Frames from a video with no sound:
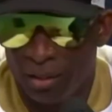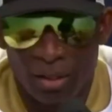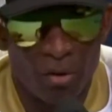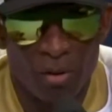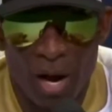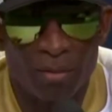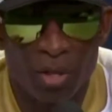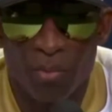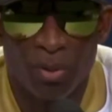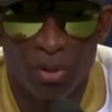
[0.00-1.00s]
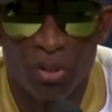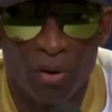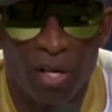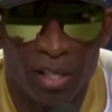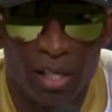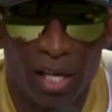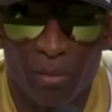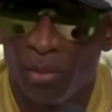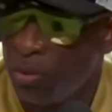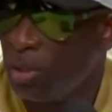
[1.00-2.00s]
So I was going to put Shador out there and
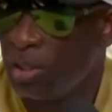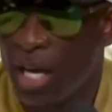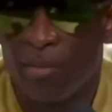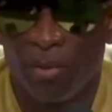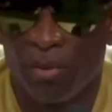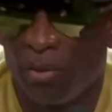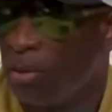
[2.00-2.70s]
let him do what he's capable of